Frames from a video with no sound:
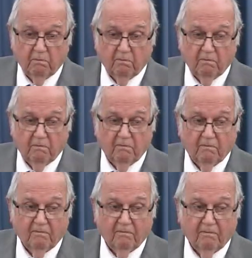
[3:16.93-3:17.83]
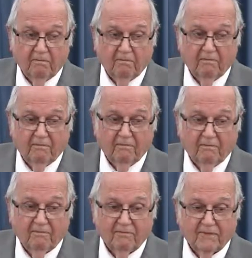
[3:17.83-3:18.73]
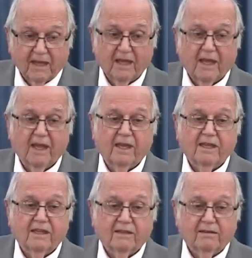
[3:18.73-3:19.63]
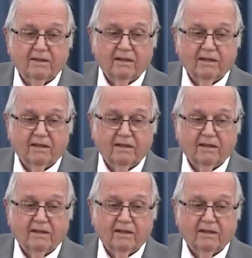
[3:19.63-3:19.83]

Nothing is said.